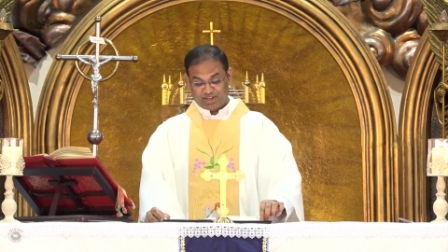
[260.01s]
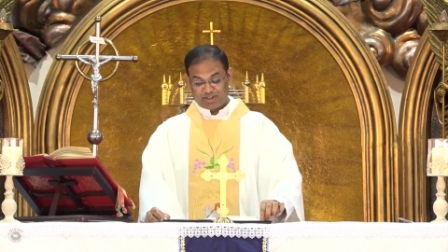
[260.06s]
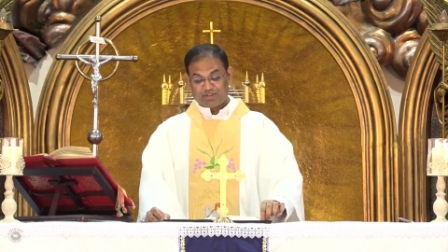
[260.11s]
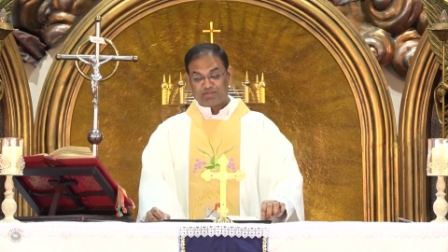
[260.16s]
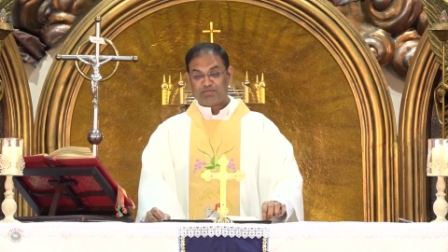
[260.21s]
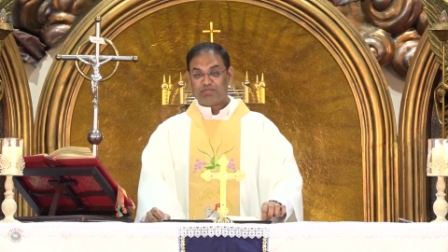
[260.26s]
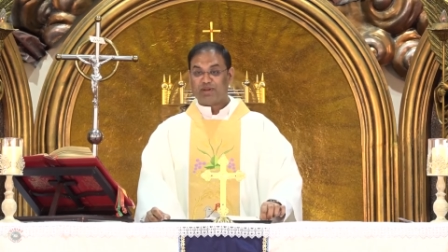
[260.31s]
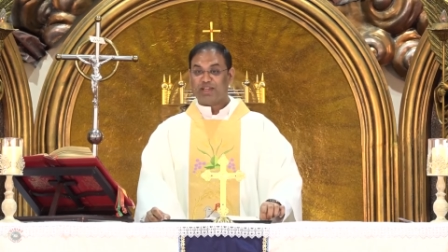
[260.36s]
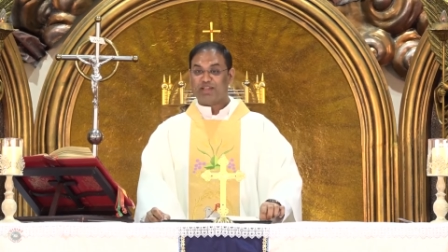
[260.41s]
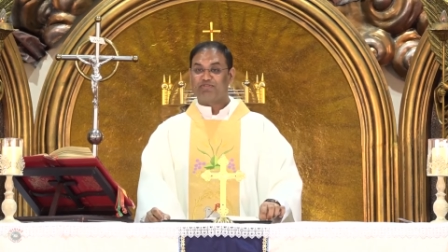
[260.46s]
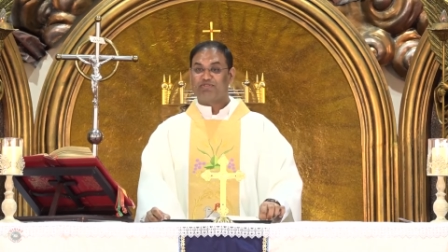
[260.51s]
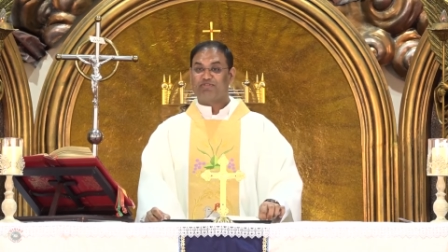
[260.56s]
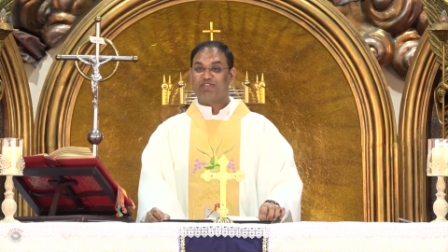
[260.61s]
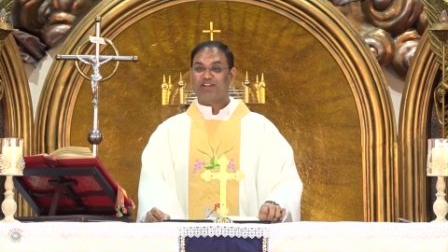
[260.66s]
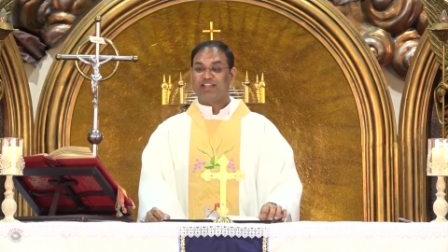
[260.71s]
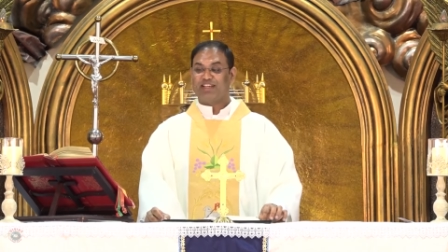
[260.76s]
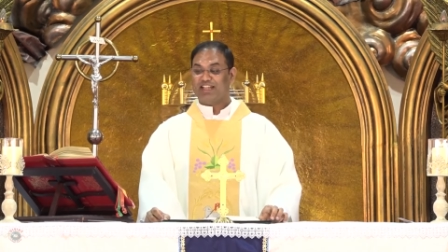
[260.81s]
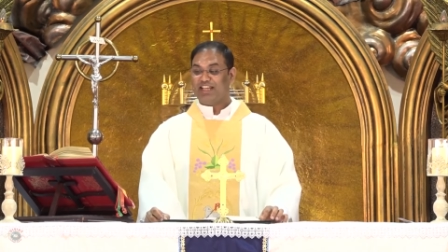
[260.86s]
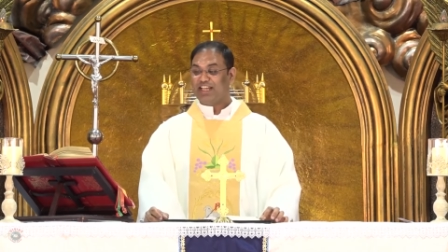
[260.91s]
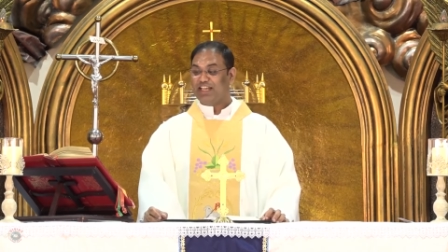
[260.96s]
one of my
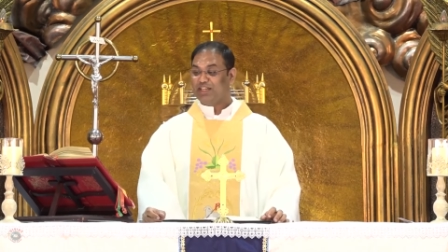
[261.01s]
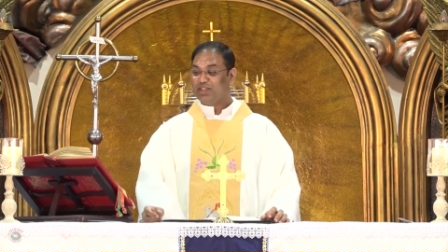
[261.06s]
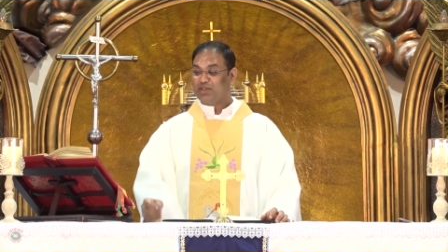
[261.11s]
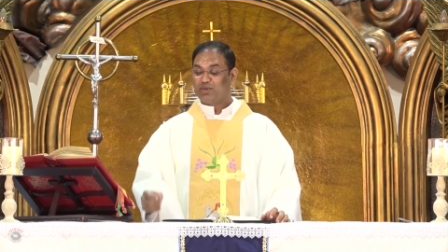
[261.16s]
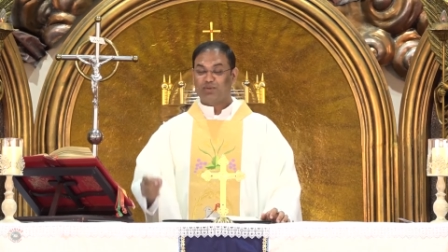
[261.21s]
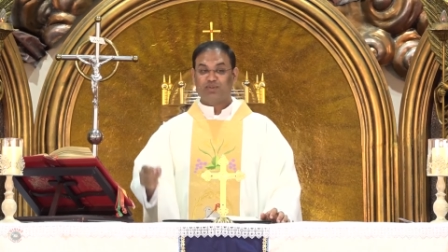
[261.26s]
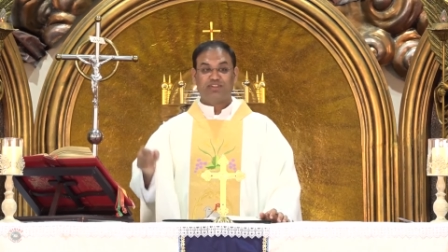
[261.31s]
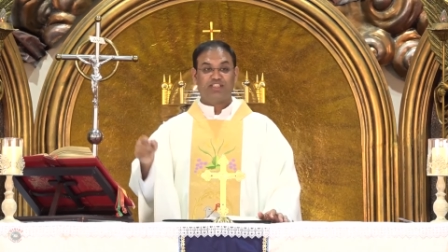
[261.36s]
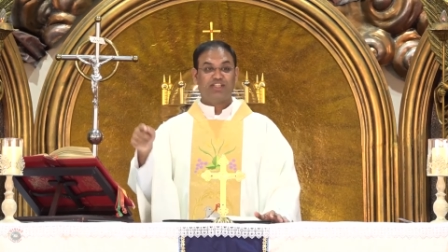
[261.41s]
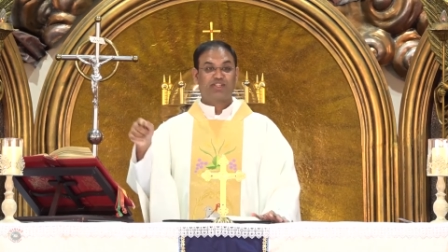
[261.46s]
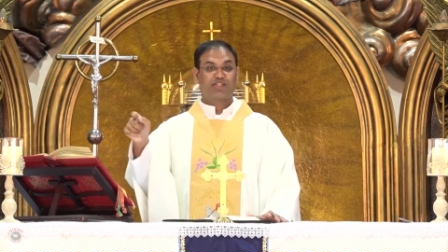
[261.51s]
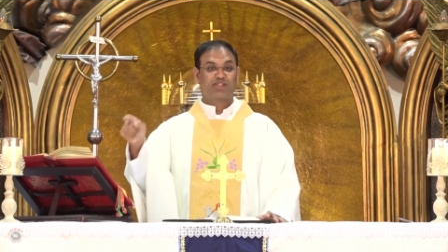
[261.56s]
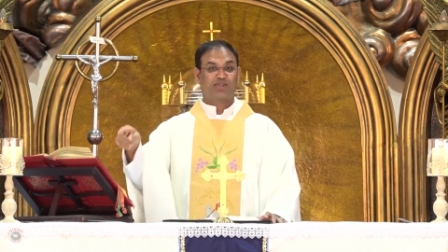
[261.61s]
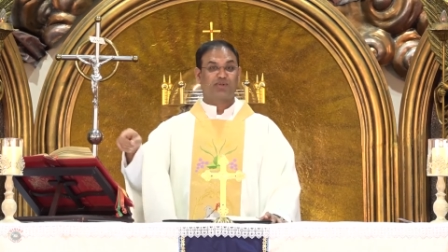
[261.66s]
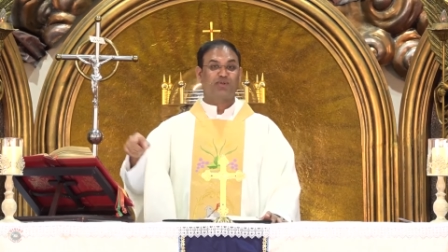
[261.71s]
friend, he took this